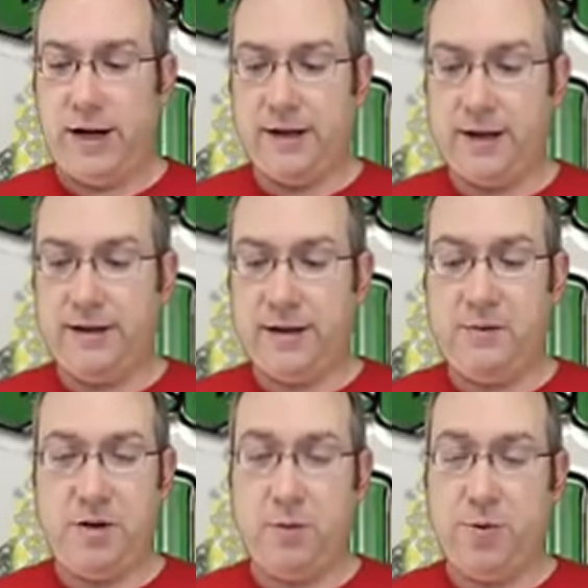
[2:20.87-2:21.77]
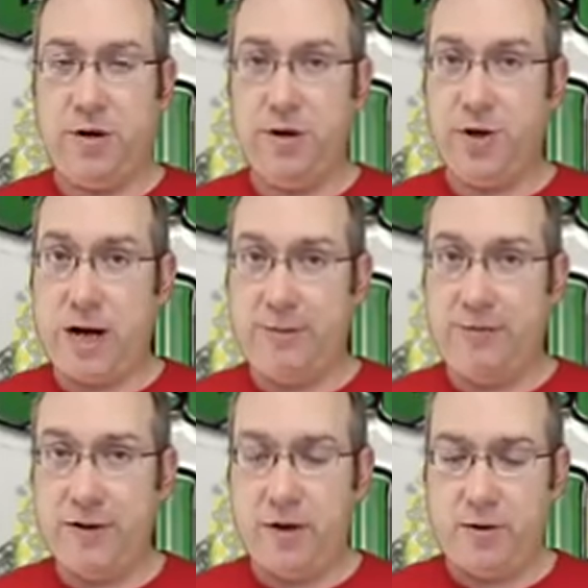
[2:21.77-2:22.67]
It does seem to do a pretty good job
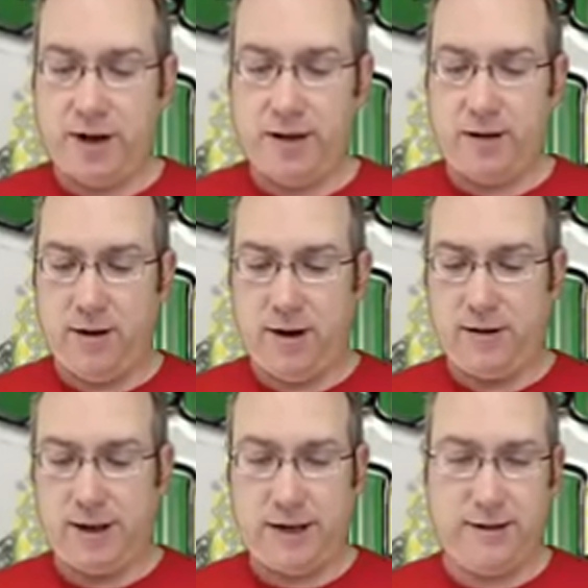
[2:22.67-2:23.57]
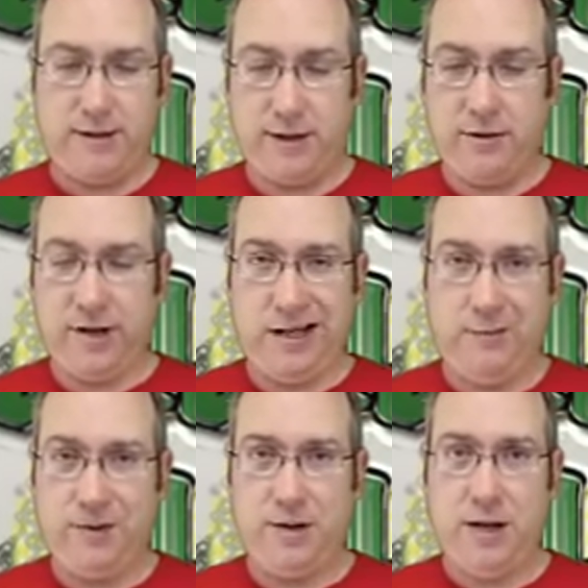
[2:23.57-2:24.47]
of it, though, and the stainless steel
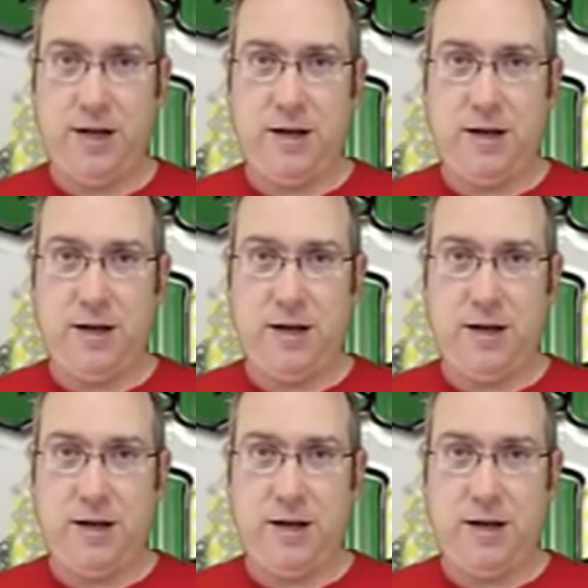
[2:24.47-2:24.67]
keeps